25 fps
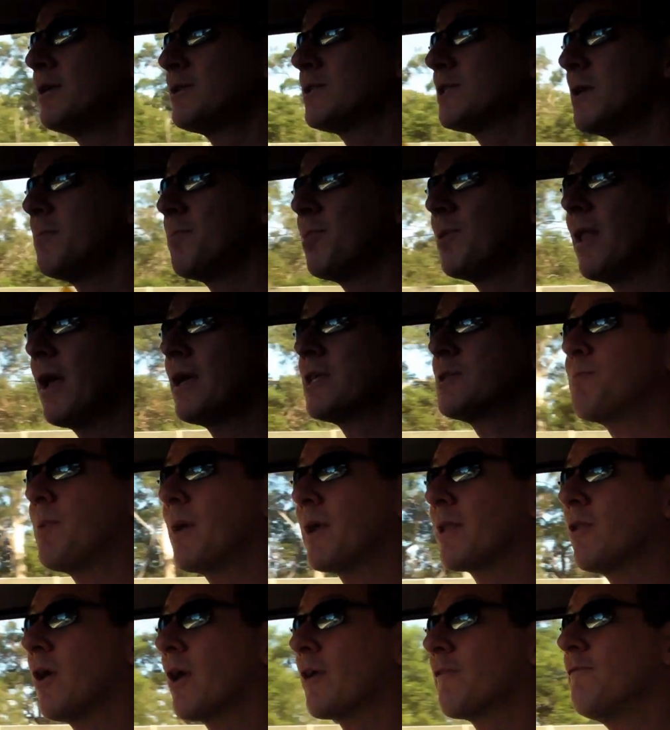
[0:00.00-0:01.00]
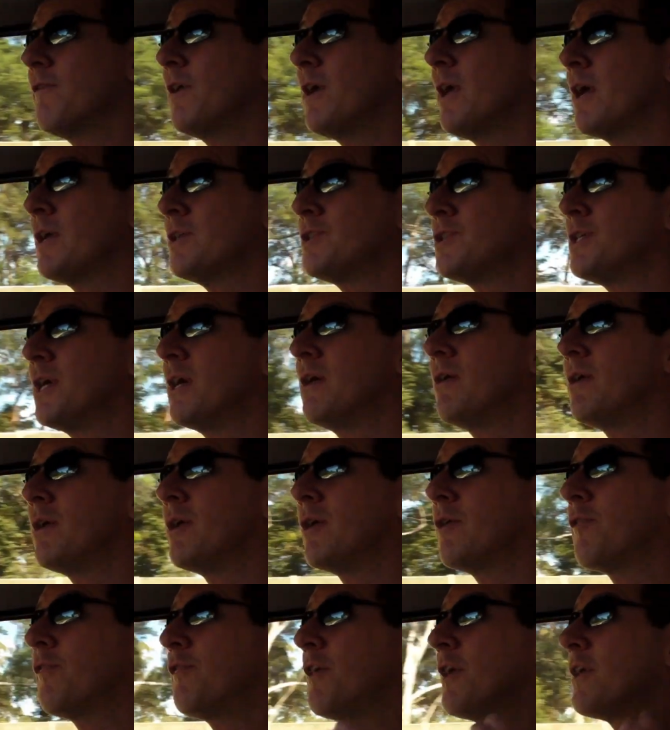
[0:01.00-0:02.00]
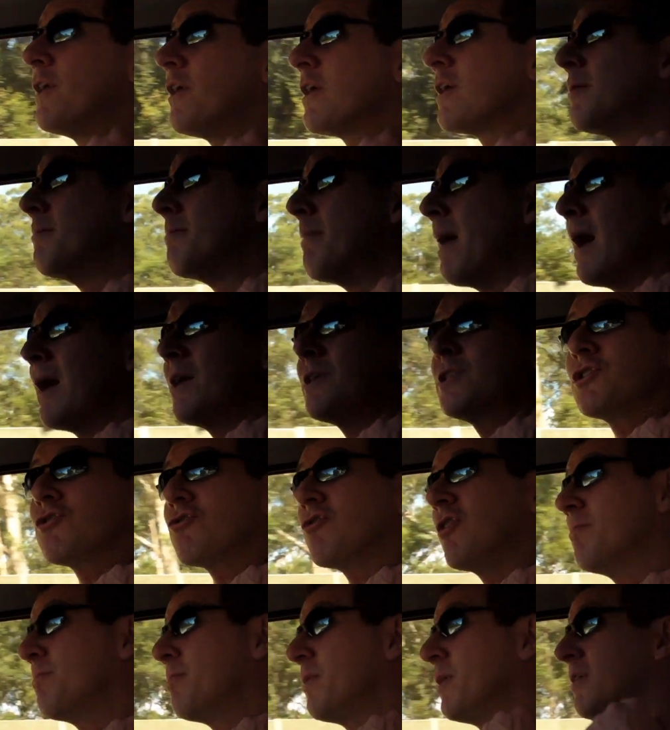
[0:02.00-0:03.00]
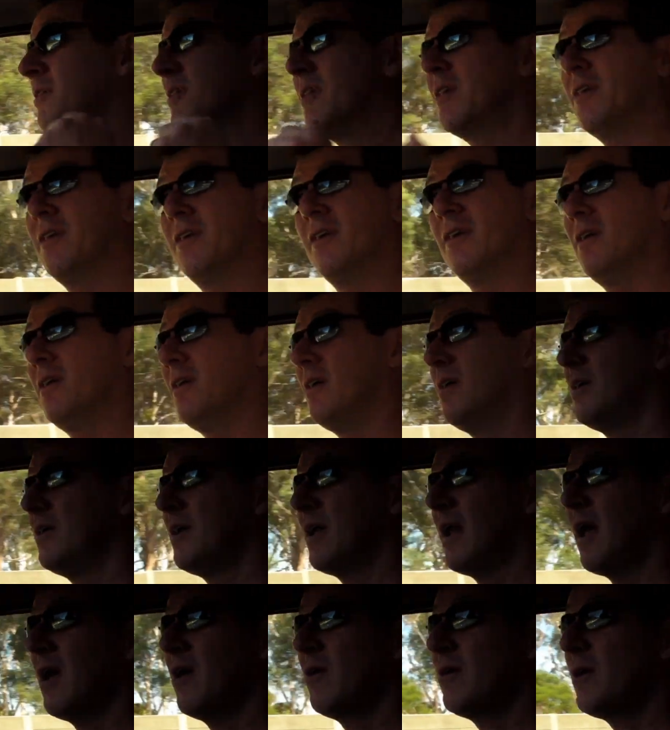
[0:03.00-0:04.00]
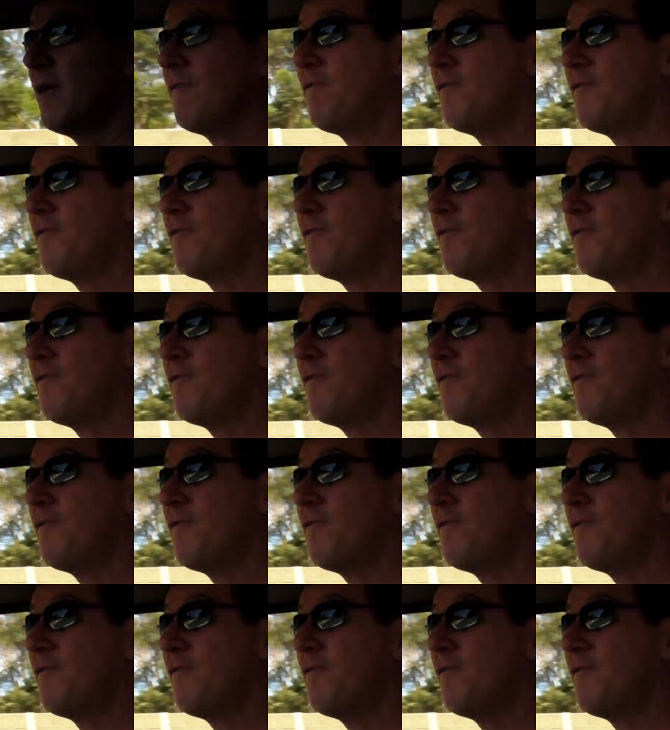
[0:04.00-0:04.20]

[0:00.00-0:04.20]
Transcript: simple aspect like VHDL, you think you can master it, but, you know,